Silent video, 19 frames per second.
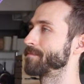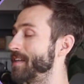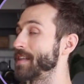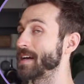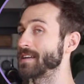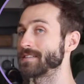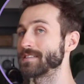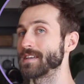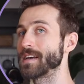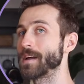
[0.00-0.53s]
And
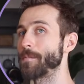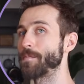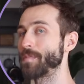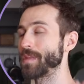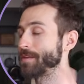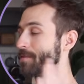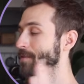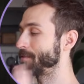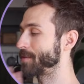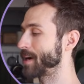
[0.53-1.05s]
that's it.
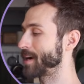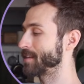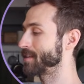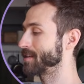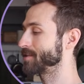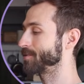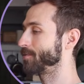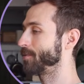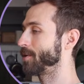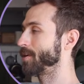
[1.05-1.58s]
If you've got
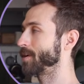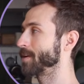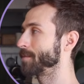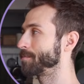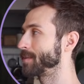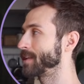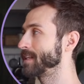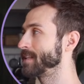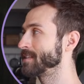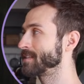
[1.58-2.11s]
this far,
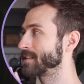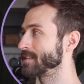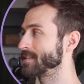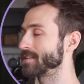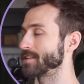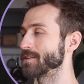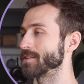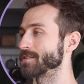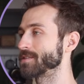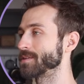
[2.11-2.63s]
please
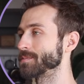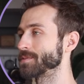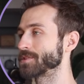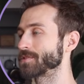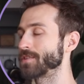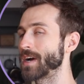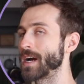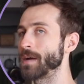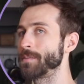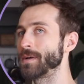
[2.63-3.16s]
consider
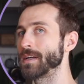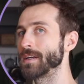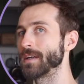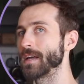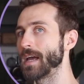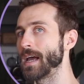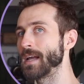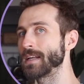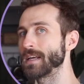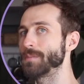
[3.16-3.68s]

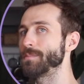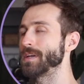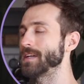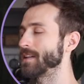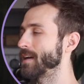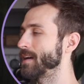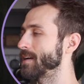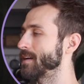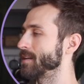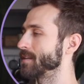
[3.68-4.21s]
subscribing and give me a
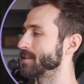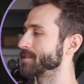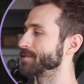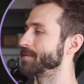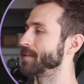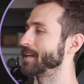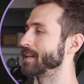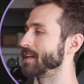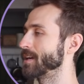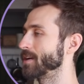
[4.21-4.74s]
like on this
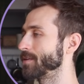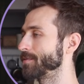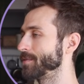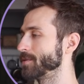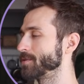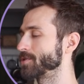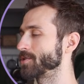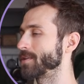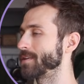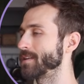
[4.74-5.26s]
video if
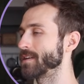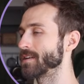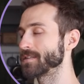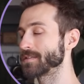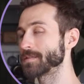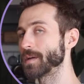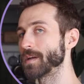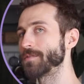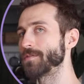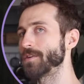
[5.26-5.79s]
you enjoyed
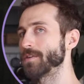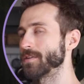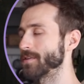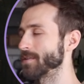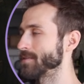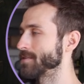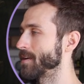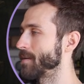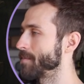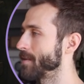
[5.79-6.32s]
this and if you
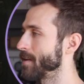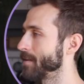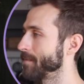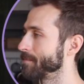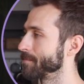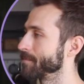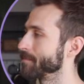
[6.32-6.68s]
learned something.